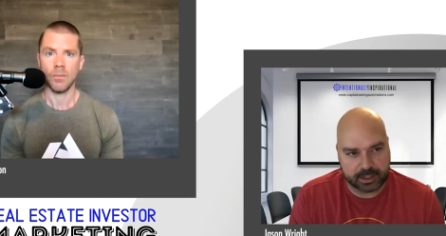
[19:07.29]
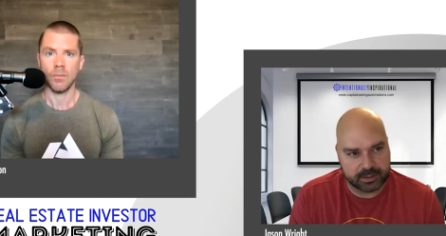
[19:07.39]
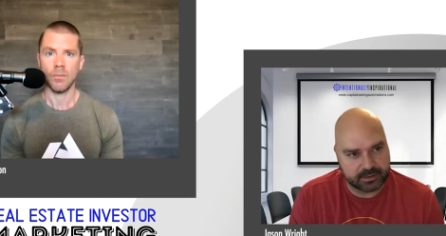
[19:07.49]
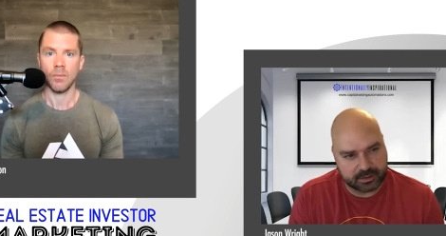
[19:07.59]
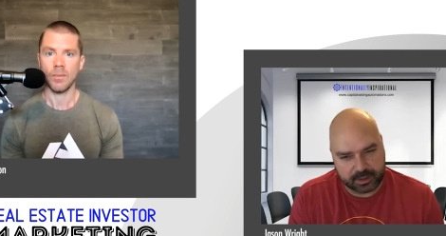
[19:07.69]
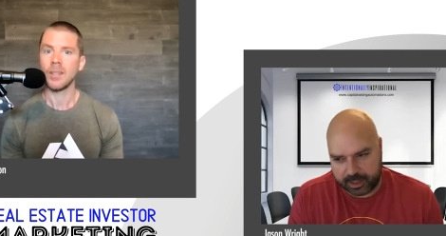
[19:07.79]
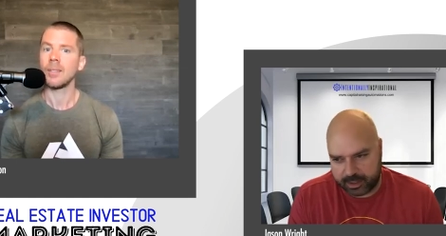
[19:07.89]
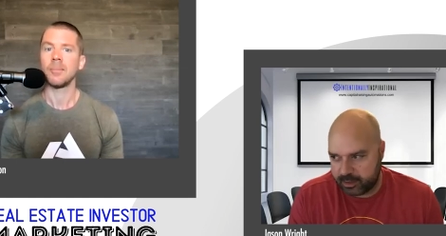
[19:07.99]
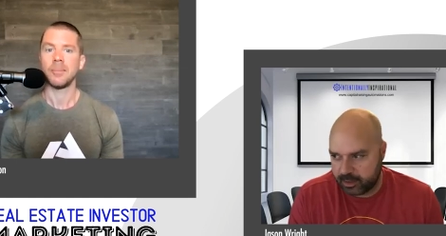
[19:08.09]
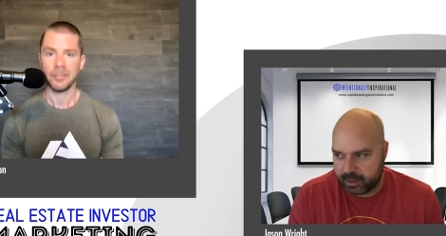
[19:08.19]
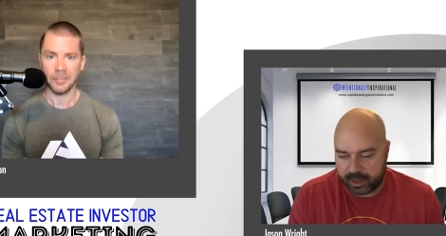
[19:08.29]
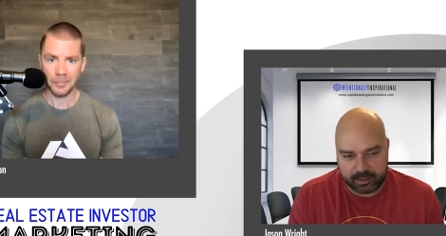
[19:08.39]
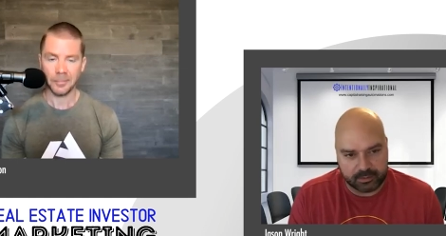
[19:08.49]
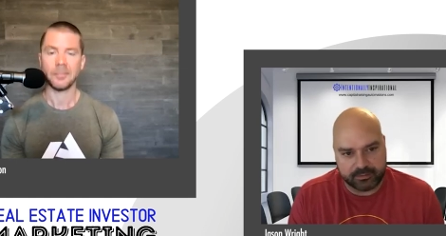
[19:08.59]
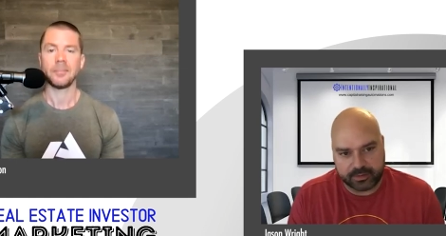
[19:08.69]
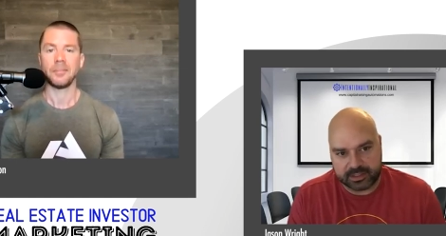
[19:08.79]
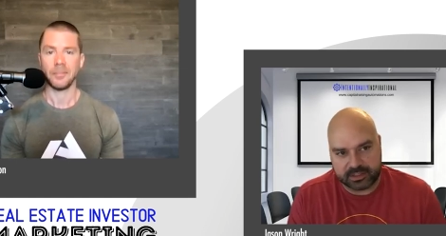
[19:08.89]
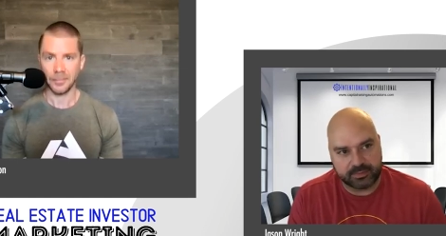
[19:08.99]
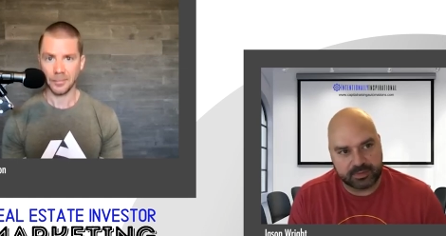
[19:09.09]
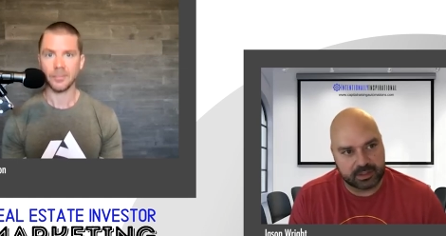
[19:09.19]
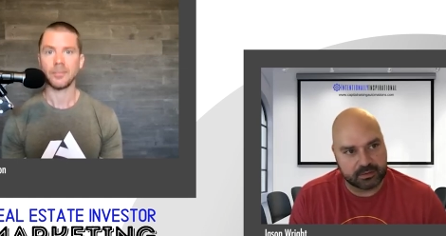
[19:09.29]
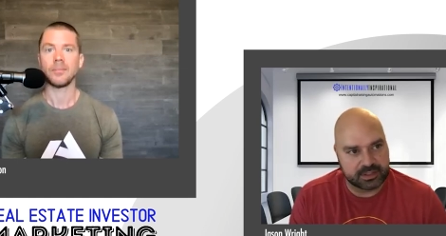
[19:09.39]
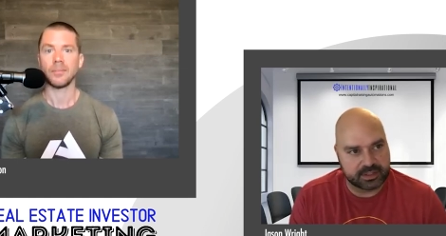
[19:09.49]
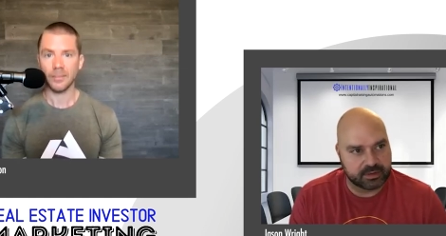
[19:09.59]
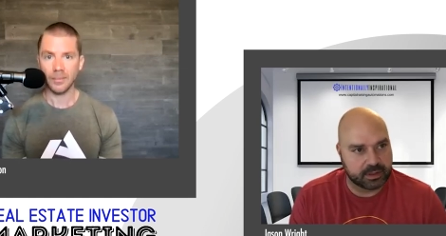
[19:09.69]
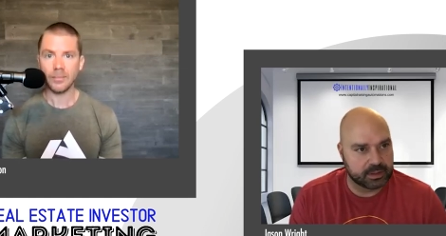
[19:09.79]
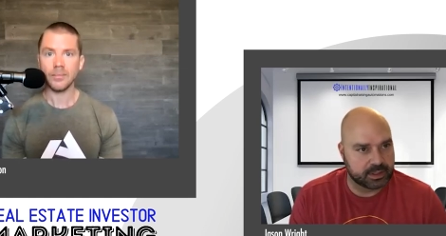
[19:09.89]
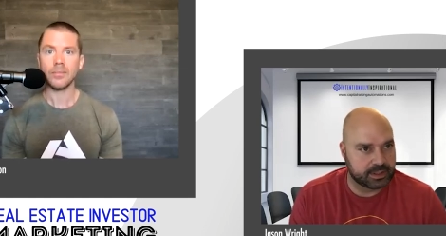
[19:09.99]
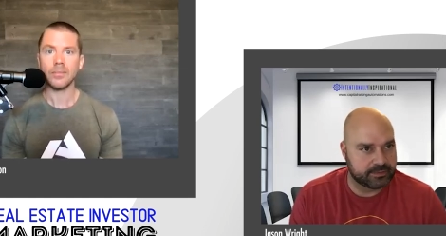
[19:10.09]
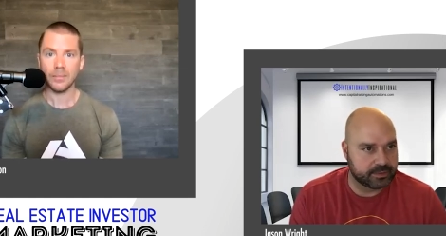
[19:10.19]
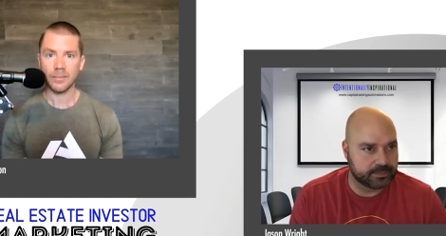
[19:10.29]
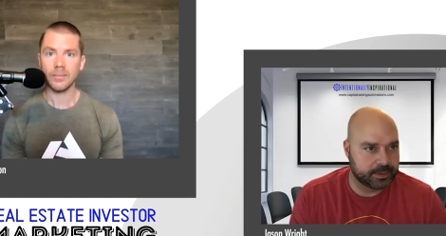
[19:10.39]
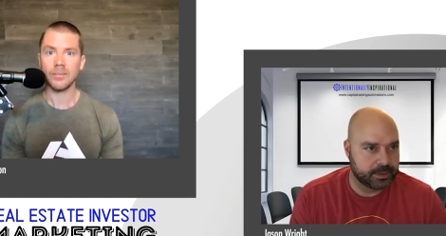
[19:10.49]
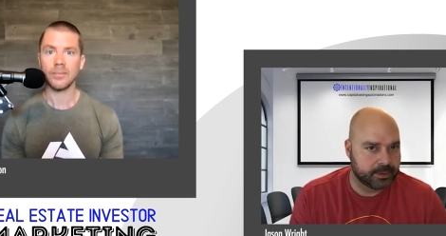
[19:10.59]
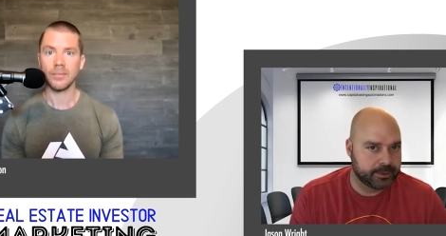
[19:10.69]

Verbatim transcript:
Speaker 1: I used to I need to invent something no one's ever heard of. And,